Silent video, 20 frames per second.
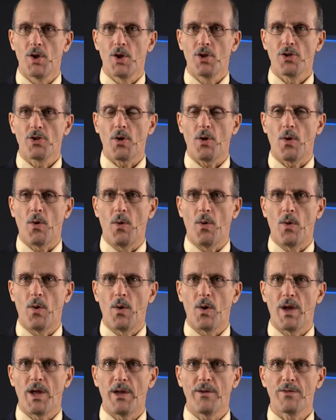So,
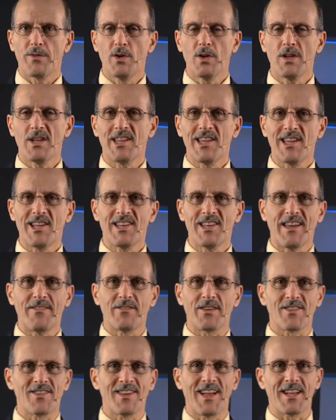if good King
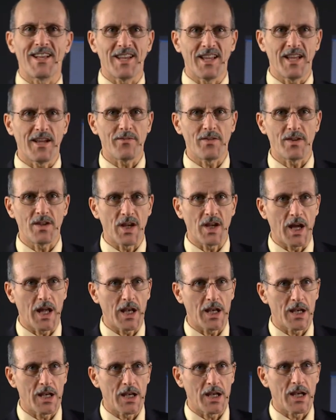David is not in heaven yet,
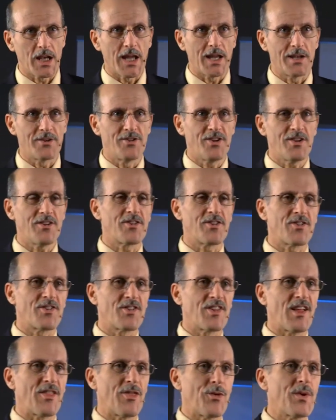and Jesus has
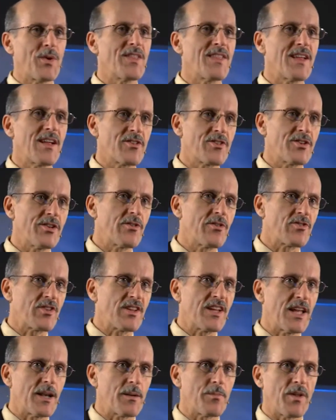had three thousand years to
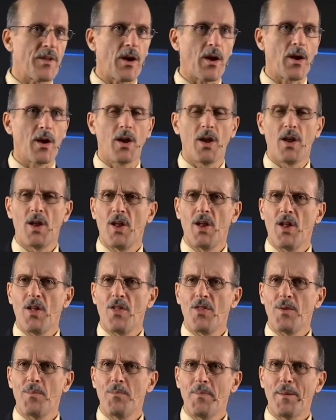get him there,
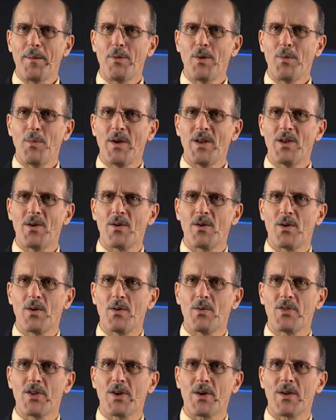then maybe we don't
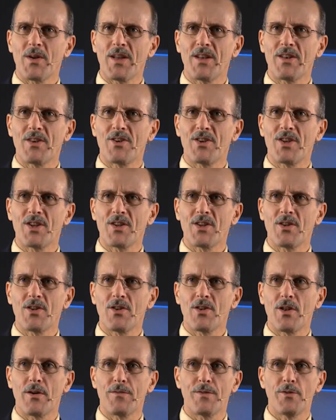go there
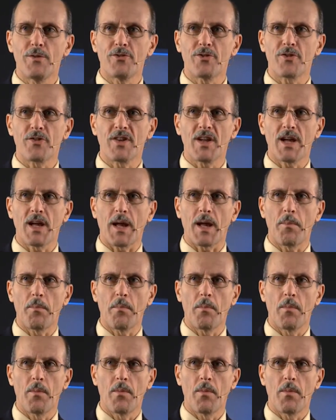until a future time.